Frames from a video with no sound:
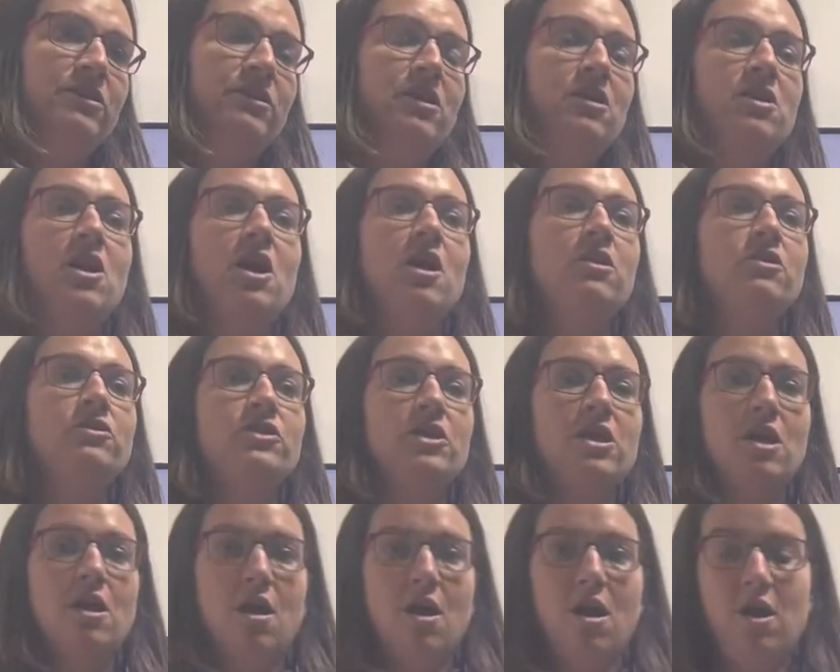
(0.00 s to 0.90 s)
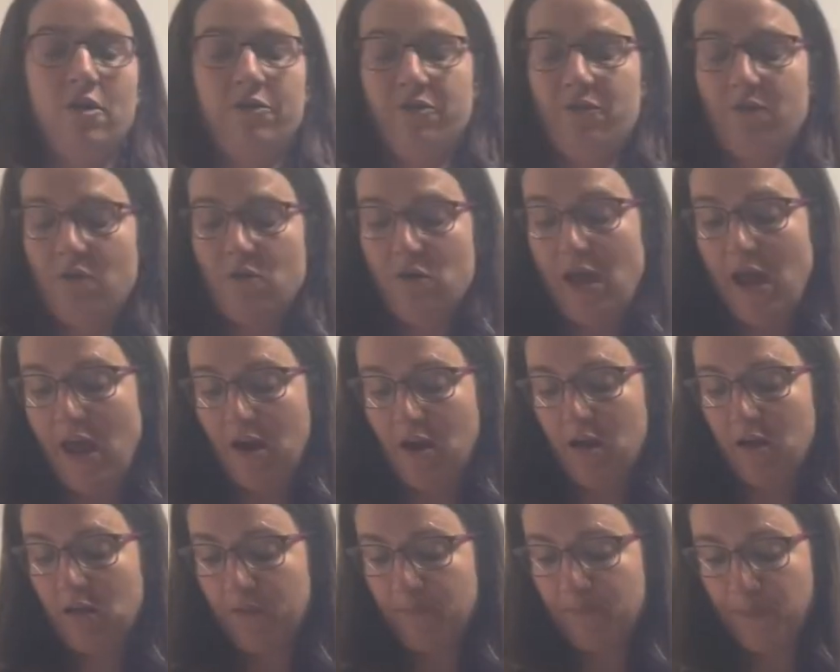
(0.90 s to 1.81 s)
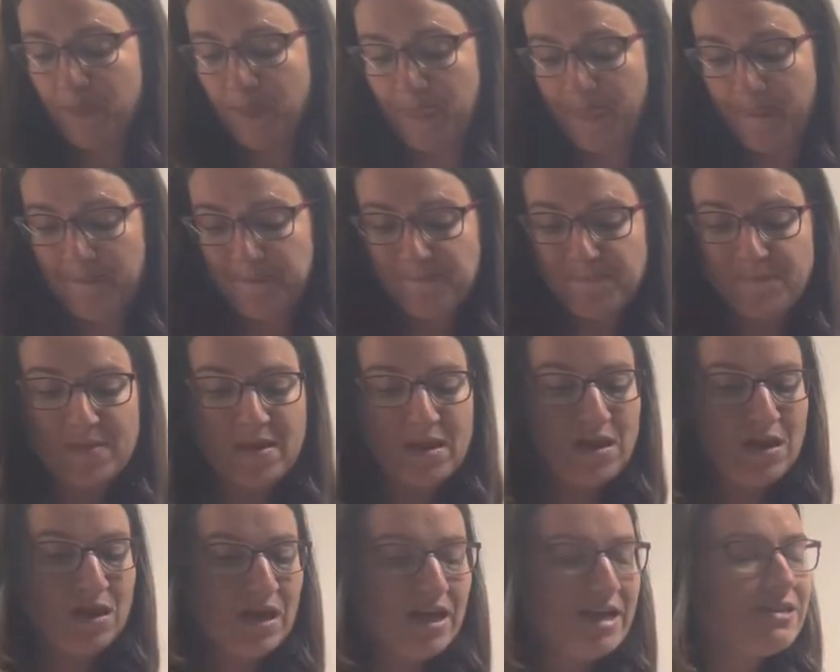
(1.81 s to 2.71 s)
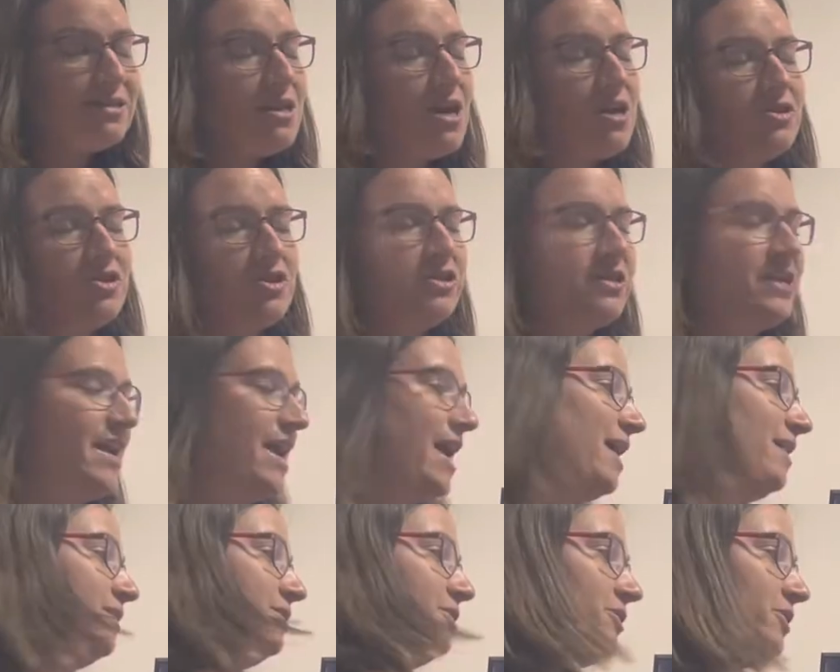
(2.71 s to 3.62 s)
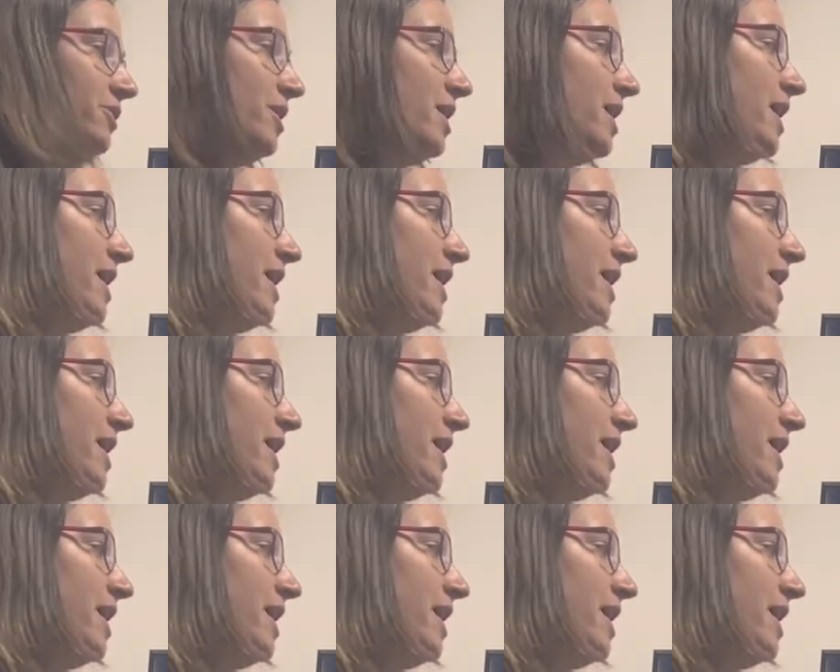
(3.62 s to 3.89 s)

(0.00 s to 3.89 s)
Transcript: technology on their own at all. It's not just a calendar.